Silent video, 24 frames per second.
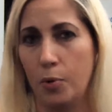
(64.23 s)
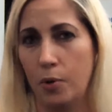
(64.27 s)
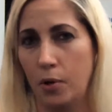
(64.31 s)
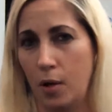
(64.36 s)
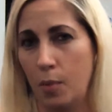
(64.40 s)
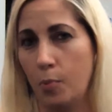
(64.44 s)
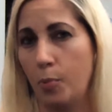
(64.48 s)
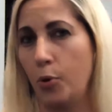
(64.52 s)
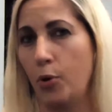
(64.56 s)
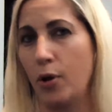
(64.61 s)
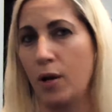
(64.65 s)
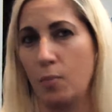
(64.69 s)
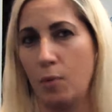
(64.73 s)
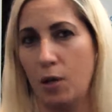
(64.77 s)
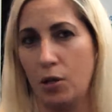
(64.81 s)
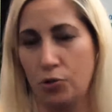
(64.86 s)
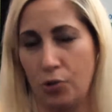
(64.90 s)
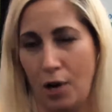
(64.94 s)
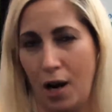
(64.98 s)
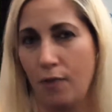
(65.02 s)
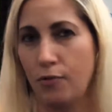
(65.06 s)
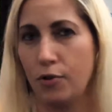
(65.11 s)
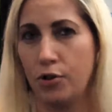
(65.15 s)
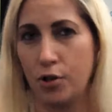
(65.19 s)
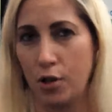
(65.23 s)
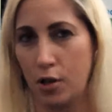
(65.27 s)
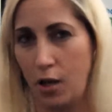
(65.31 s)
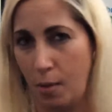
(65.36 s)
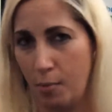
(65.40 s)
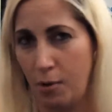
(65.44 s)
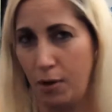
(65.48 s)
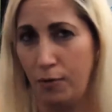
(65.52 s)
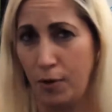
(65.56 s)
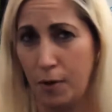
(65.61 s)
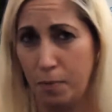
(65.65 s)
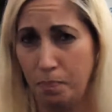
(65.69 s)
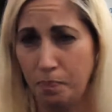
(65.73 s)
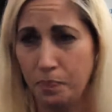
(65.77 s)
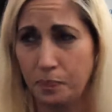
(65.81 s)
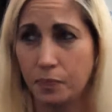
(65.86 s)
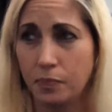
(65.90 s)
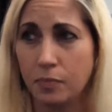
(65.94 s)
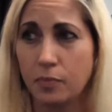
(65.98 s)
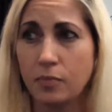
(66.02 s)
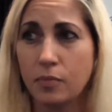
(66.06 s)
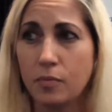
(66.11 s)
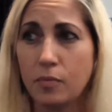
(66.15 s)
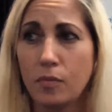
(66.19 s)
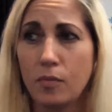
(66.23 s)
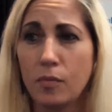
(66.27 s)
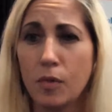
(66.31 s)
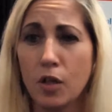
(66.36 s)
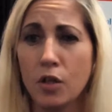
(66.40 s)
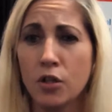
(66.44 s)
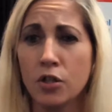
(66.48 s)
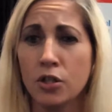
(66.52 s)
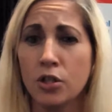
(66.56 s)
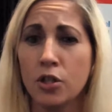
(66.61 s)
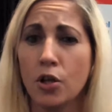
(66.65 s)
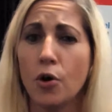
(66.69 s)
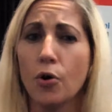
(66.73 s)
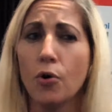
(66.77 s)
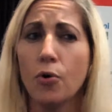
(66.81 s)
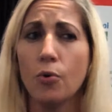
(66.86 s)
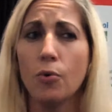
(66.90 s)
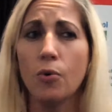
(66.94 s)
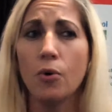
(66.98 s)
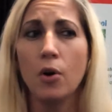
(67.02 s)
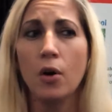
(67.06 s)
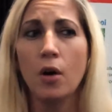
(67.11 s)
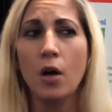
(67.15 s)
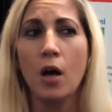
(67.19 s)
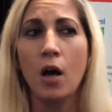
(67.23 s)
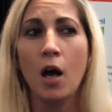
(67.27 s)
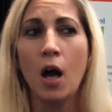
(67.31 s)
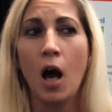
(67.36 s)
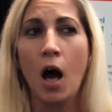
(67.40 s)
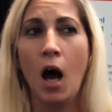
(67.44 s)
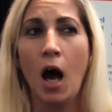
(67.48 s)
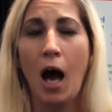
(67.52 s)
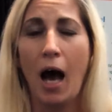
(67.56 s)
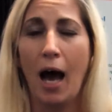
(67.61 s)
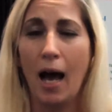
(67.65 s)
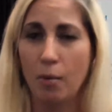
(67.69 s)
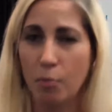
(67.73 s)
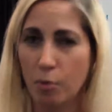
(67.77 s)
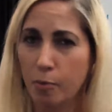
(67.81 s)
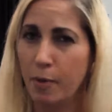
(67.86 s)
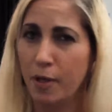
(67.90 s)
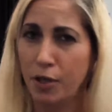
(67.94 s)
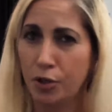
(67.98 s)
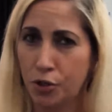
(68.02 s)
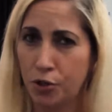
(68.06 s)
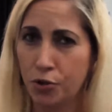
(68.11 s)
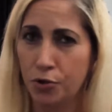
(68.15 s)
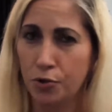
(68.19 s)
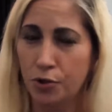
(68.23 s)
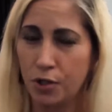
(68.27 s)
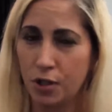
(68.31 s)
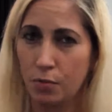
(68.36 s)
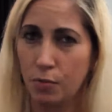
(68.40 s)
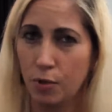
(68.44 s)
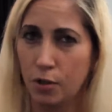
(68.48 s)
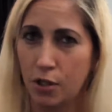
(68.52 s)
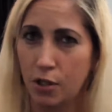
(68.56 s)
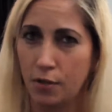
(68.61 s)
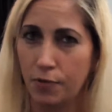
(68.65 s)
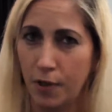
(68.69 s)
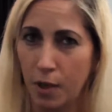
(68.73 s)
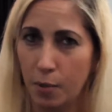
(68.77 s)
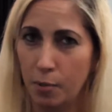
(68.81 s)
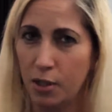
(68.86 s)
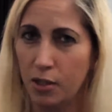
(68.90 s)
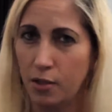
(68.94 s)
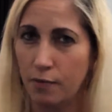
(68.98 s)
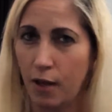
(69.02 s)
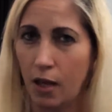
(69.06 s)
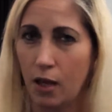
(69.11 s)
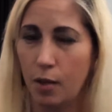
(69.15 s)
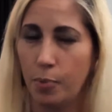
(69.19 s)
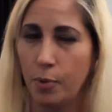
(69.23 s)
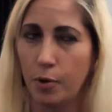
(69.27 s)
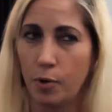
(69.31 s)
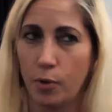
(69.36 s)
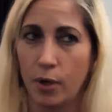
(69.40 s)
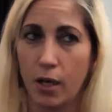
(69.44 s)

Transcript: employment drivers are coming from. So I'm a mixed-use and multifamily developer.